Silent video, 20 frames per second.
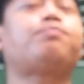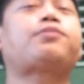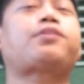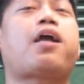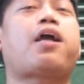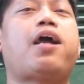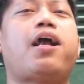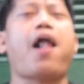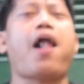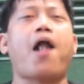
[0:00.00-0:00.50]

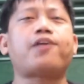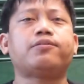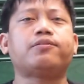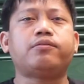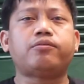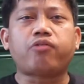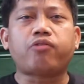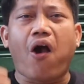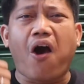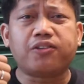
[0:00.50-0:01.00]
and
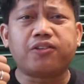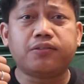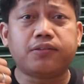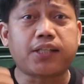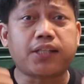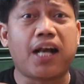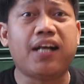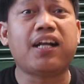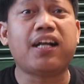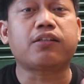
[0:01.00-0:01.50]
adding an
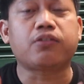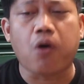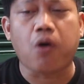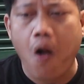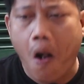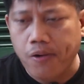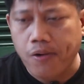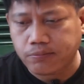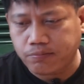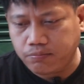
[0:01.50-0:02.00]
extra
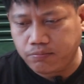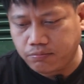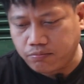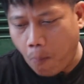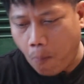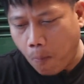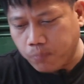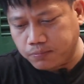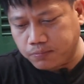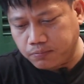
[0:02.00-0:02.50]
layer
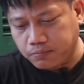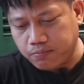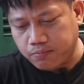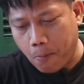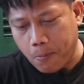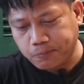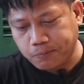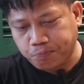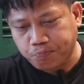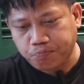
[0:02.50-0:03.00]

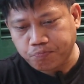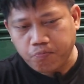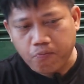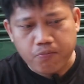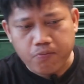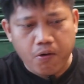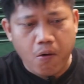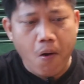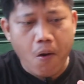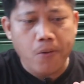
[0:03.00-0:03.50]
of
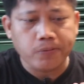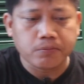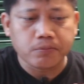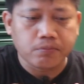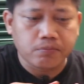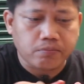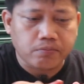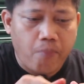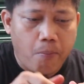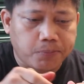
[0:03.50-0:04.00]

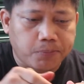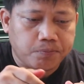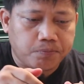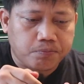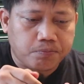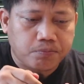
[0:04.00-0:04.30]
satisfaction to every